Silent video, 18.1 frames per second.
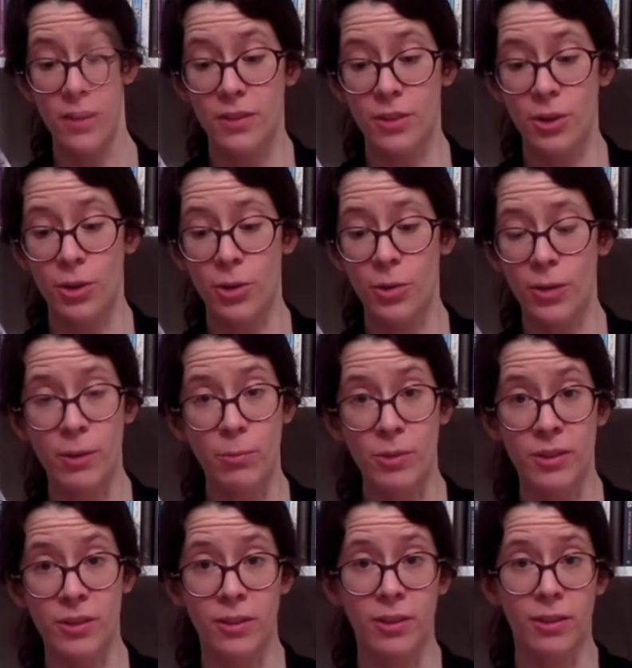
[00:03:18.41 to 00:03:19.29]
So it
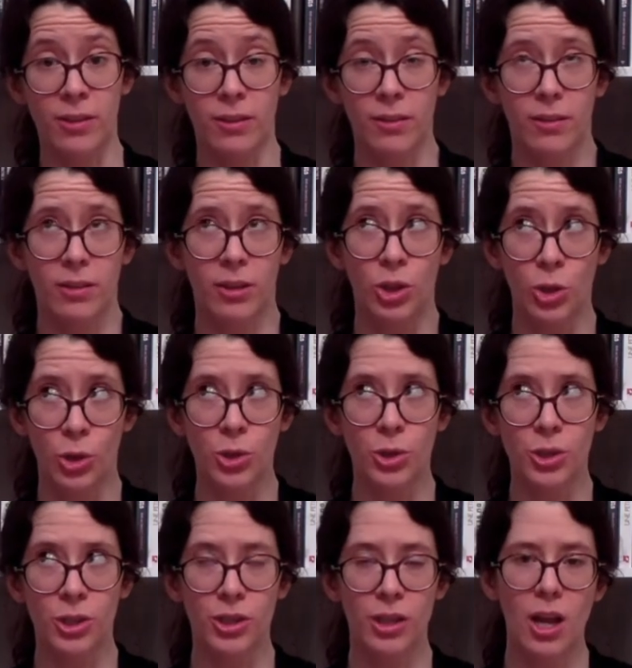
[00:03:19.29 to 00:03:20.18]
was a
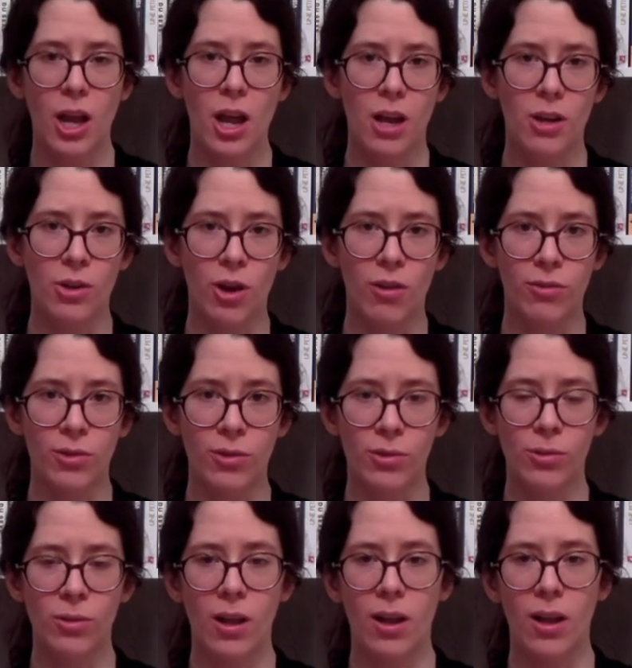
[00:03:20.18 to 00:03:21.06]
good
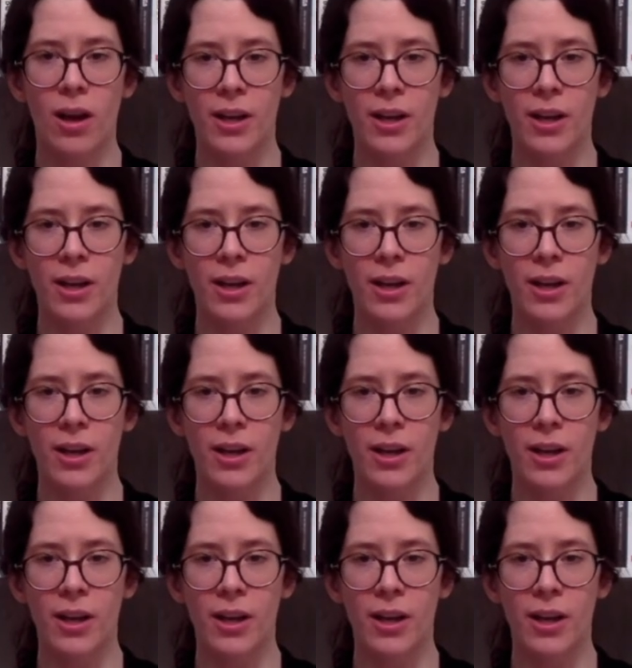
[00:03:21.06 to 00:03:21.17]
novel.